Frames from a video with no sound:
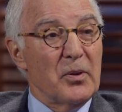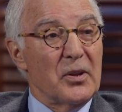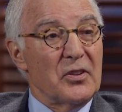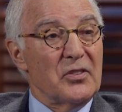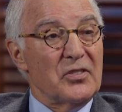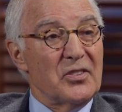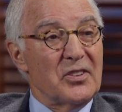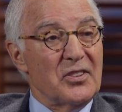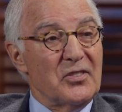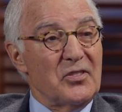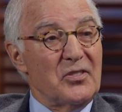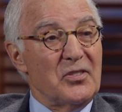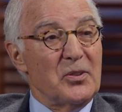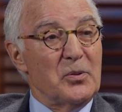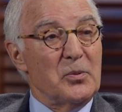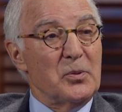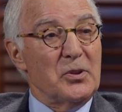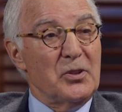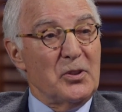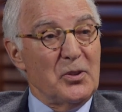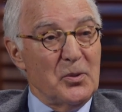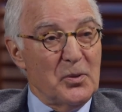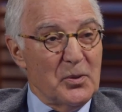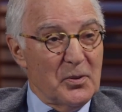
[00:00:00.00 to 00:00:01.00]
residency
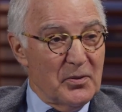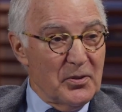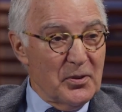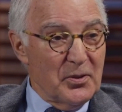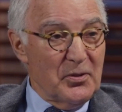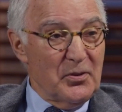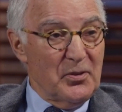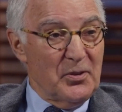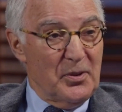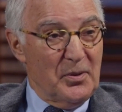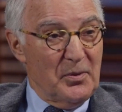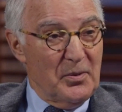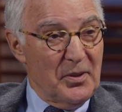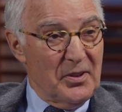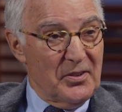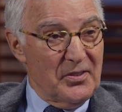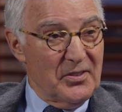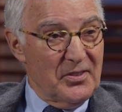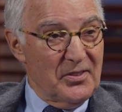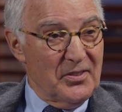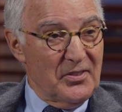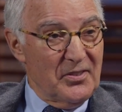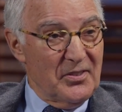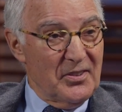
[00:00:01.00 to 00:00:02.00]
with the university
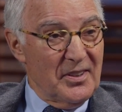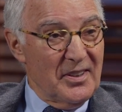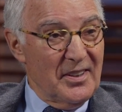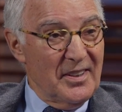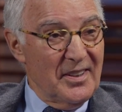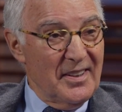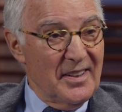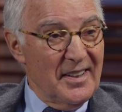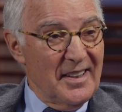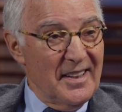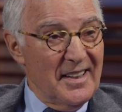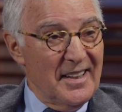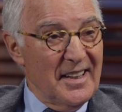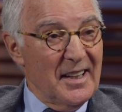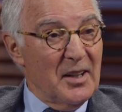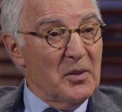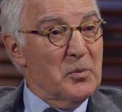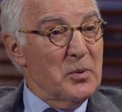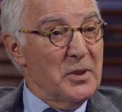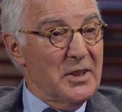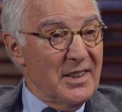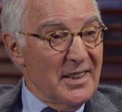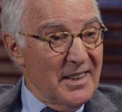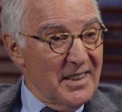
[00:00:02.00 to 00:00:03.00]
residency,
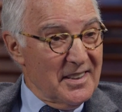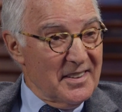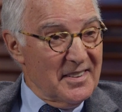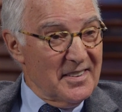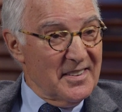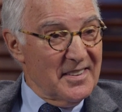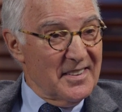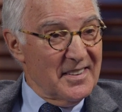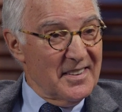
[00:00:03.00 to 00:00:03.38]
and we did